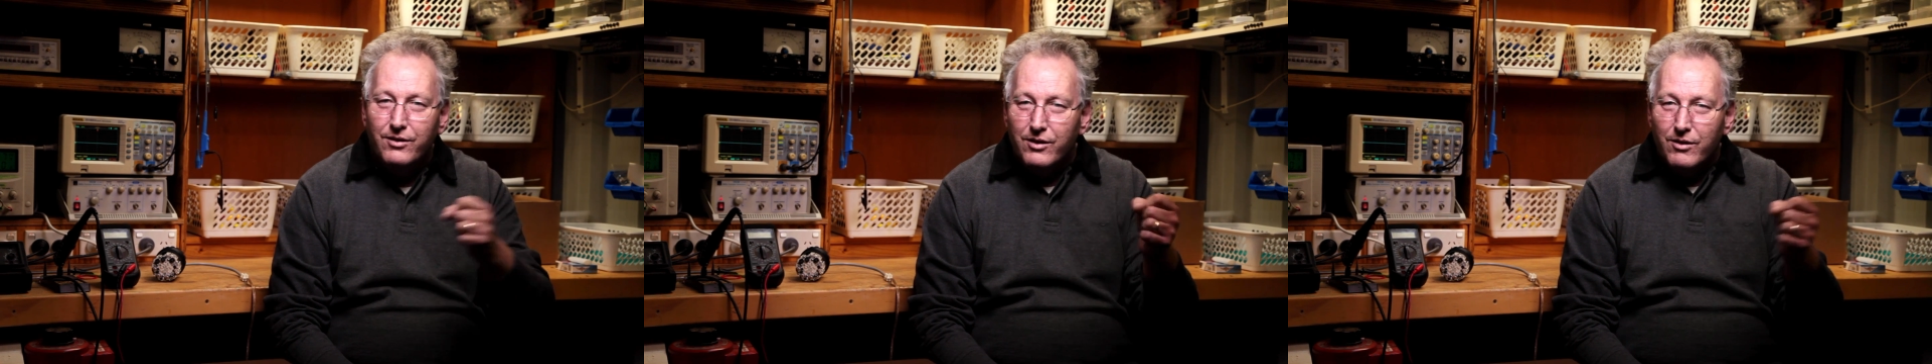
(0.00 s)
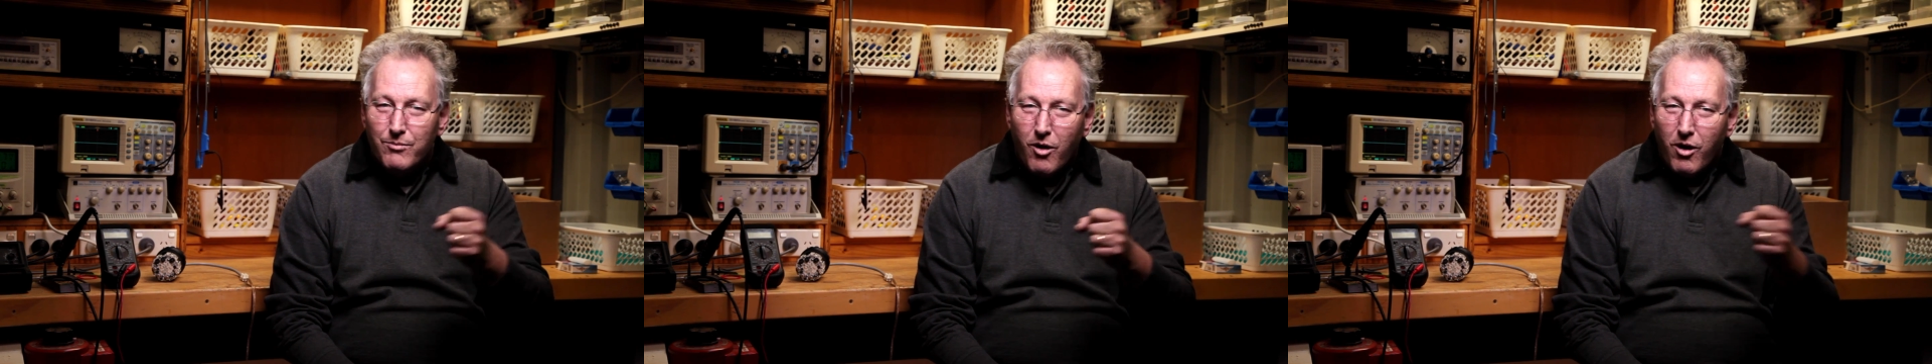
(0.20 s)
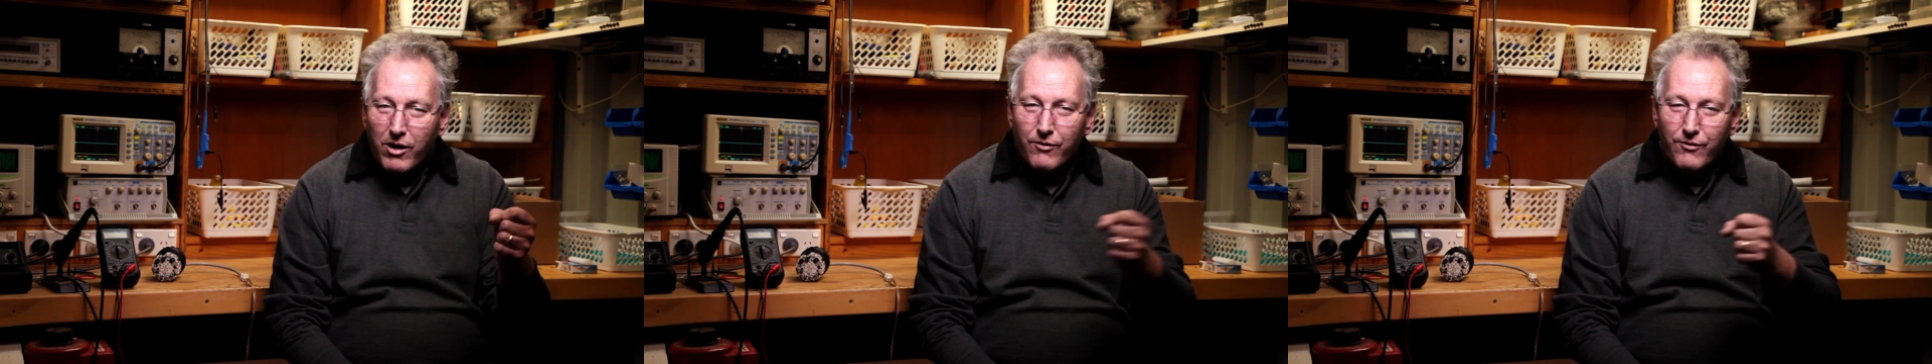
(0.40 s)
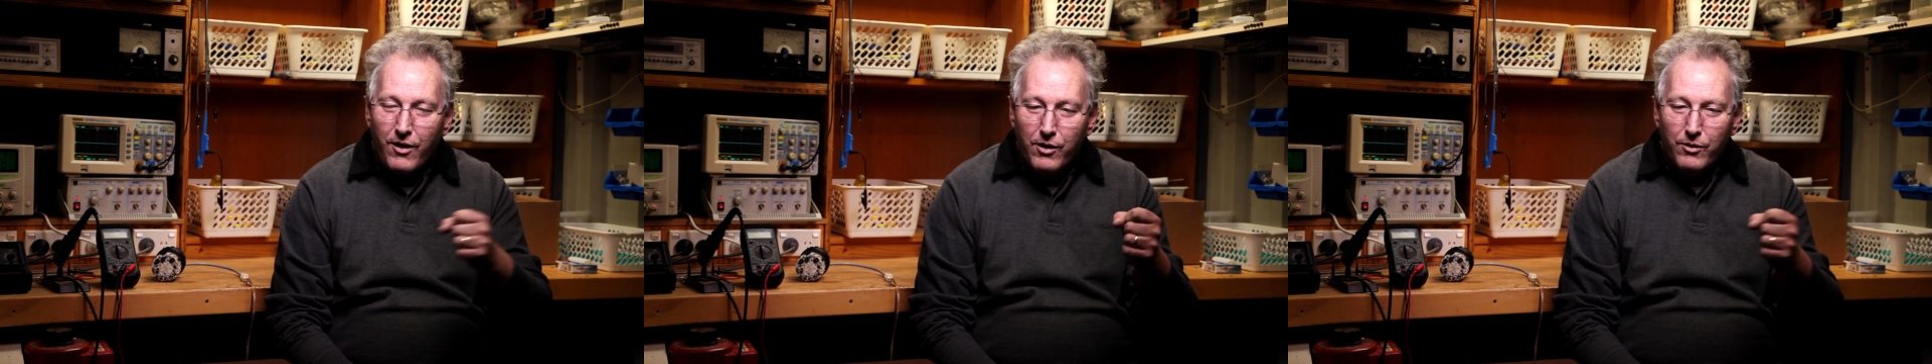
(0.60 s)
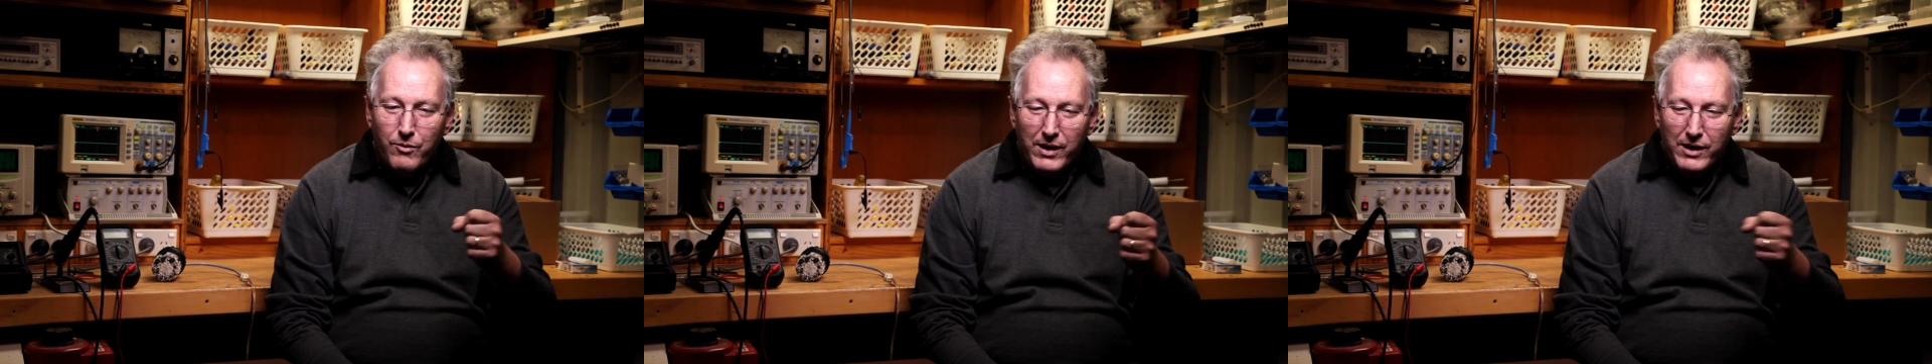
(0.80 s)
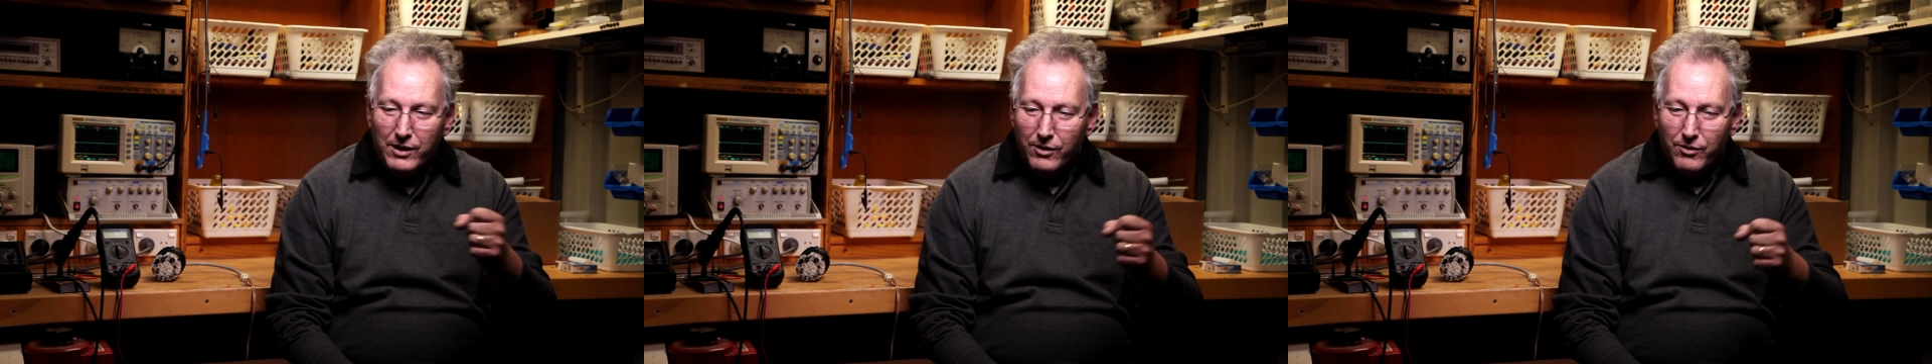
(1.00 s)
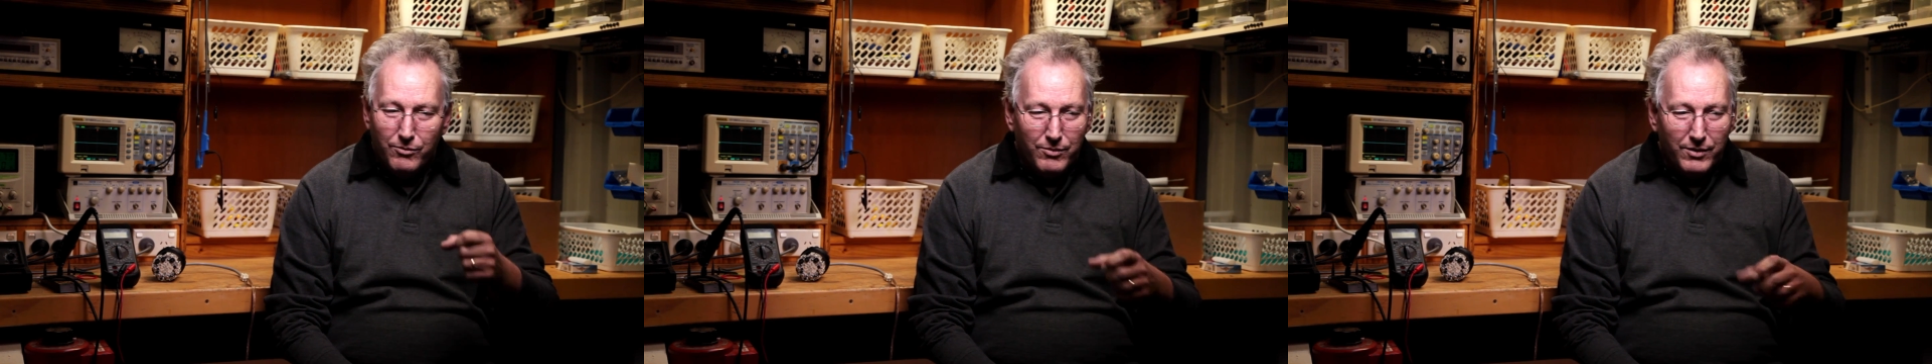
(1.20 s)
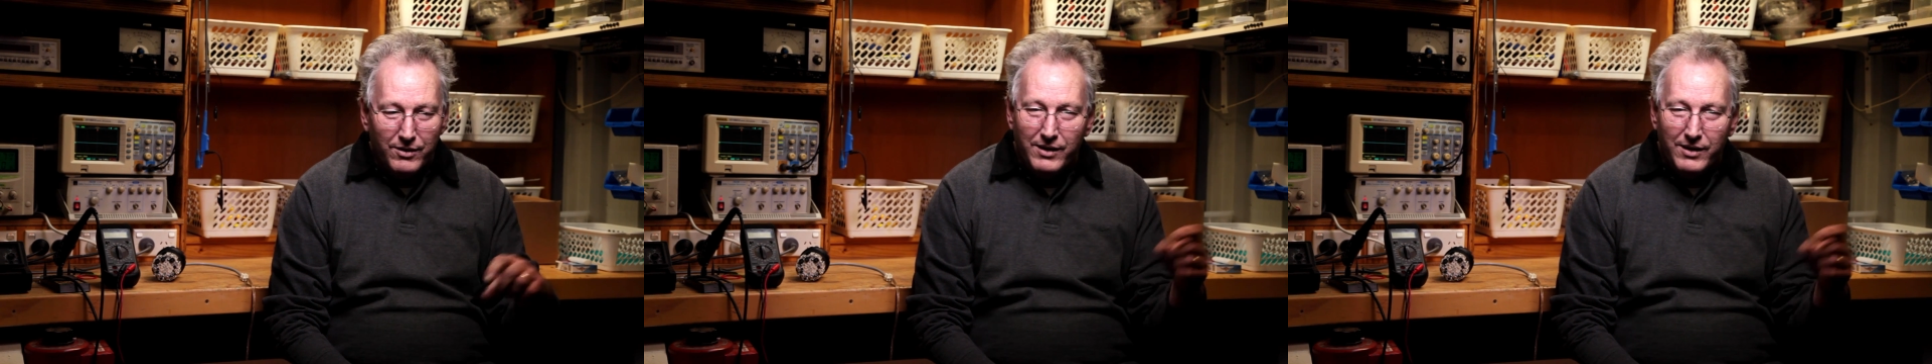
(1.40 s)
the microphone, when you,